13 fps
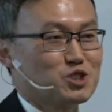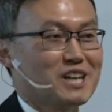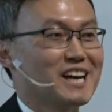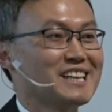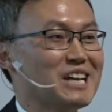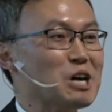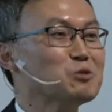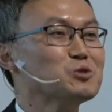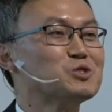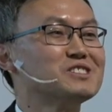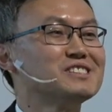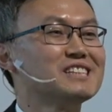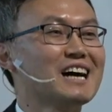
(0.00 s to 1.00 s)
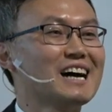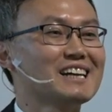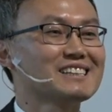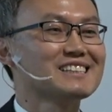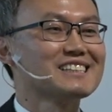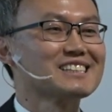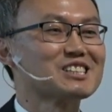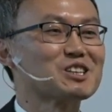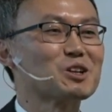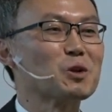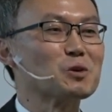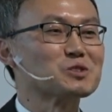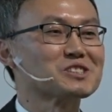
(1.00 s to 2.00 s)
China would not
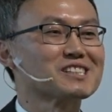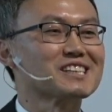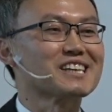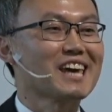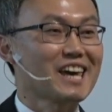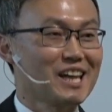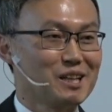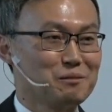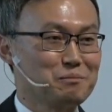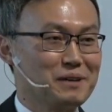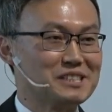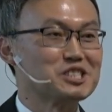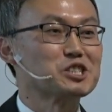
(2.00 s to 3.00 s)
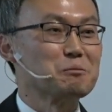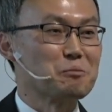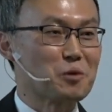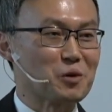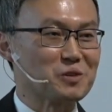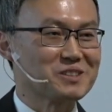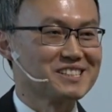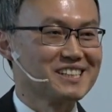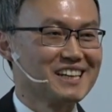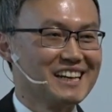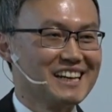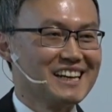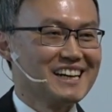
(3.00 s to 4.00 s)
closely help and support
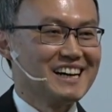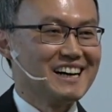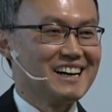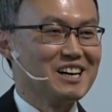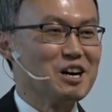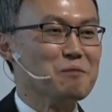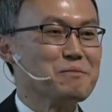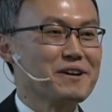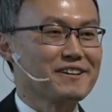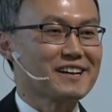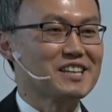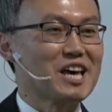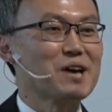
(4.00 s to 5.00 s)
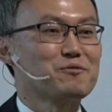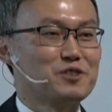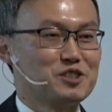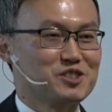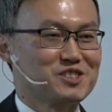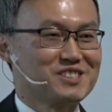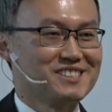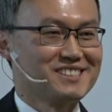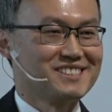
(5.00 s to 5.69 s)
uh, American efforts,